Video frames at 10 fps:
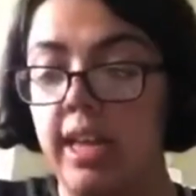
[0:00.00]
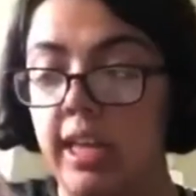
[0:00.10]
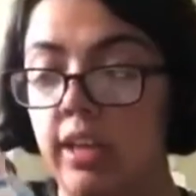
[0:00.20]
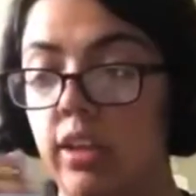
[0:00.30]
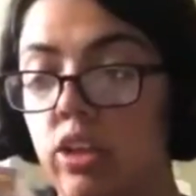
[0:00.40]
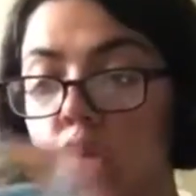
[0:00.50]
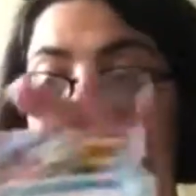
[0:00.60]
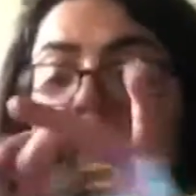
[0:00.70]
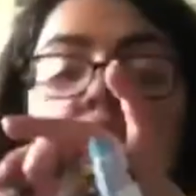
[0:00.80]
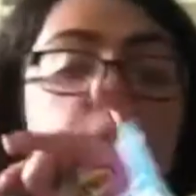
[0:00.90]
Alley, you
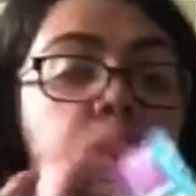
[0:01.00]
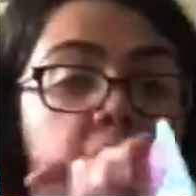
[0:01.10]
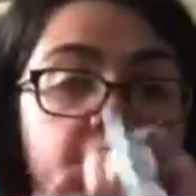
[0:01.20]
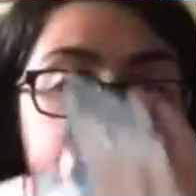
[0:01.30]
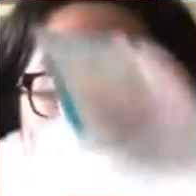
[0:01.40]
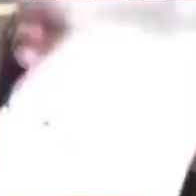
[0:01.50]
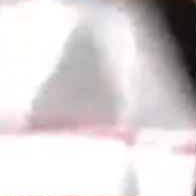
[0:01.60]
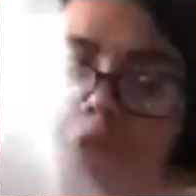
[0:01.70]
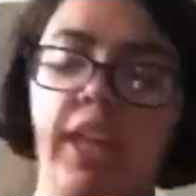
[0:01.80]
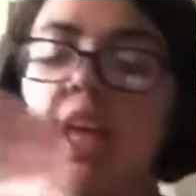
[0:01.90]
have the bus.
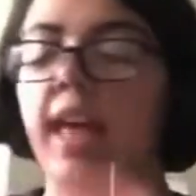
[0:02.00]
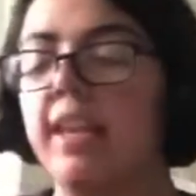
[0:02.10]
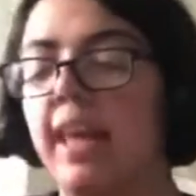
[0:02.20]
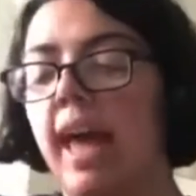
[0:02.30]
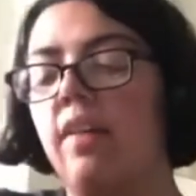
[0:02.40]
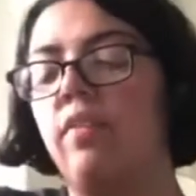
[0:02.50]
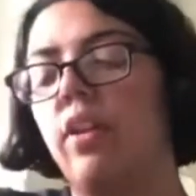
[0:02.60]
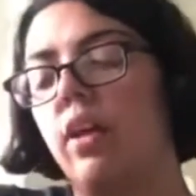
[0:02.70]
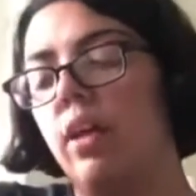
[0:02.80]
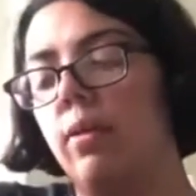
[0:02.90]
They have
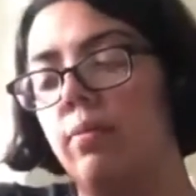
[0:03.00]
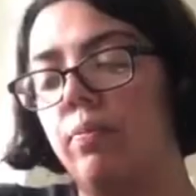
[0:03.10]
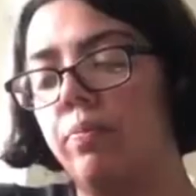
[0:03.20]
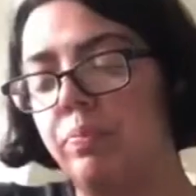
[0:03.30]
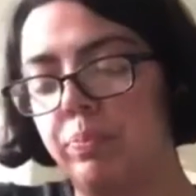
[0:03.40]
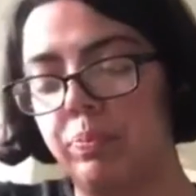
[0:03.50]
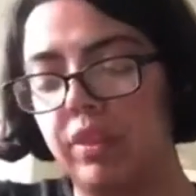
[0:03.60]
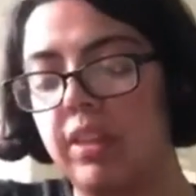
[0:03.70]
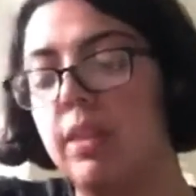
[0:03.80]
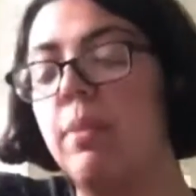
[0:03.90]

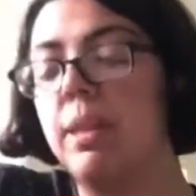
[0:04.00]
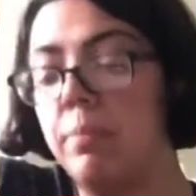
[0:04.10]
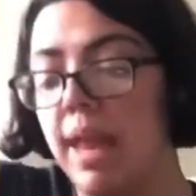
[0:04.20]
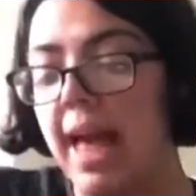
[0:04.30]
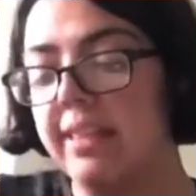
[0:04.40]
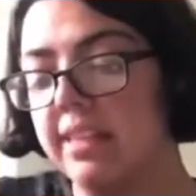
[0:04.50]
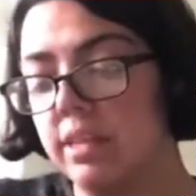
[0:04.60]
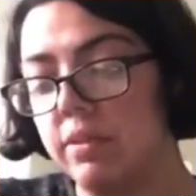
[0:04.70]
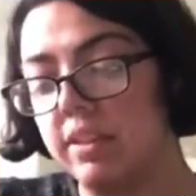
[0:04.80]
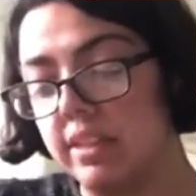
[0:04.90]
the Men in Black, the
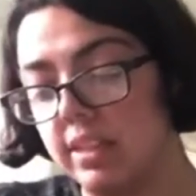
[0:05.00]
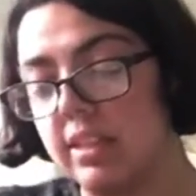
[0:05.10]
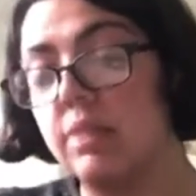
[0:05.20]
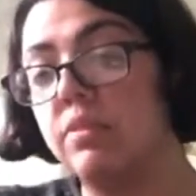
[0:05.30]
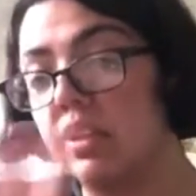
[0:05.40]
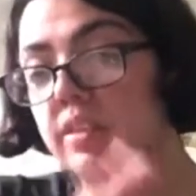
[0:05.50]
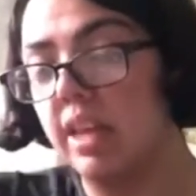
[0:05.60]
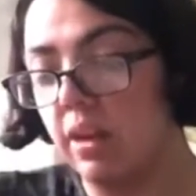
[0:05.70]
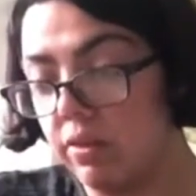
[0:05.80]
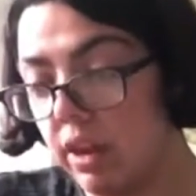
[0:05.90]
Simpsons
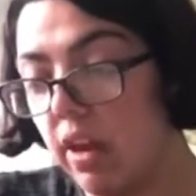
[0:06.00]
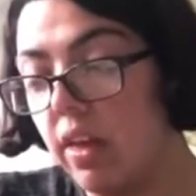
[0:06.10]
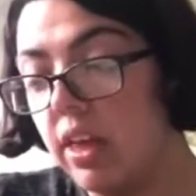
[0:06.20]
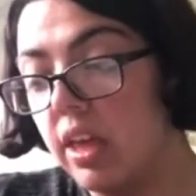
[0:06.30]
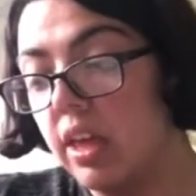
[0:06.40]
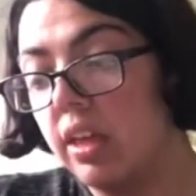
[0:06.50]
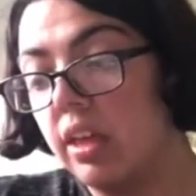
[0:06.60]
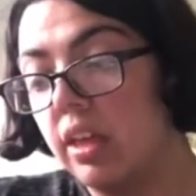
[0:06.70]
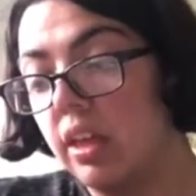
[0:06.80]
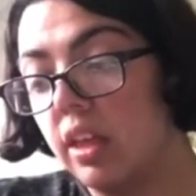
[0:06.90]
area.
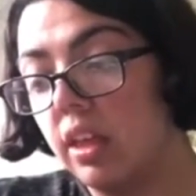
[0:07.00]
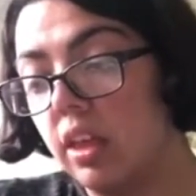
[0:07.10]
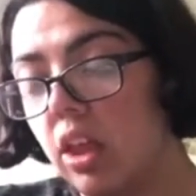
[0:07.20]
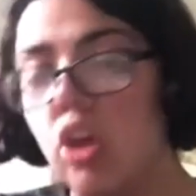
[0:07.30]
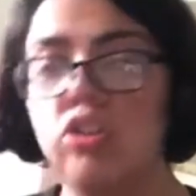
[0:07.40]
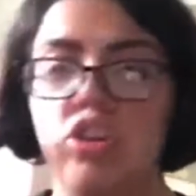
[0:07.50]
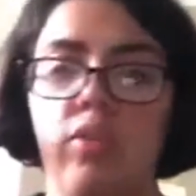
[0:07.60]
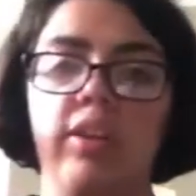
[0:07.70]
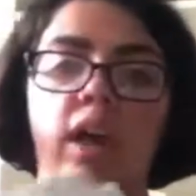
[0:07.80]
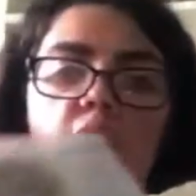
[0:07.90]
Oh,
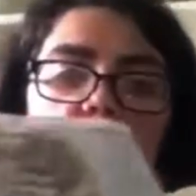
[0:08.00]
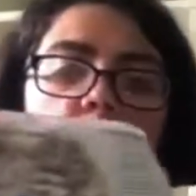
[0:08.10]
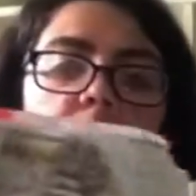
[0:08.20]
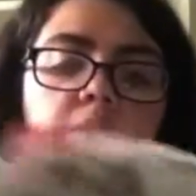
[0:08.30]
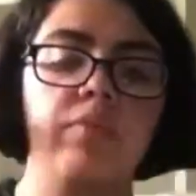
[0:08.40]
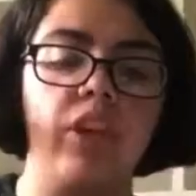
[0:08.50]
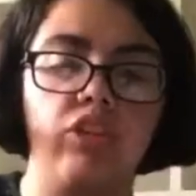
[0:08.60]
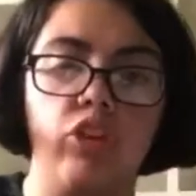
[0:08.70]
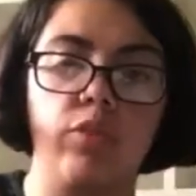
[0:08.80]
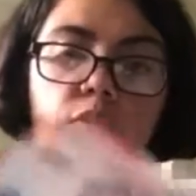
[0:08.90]
sorry, the other one that I showed you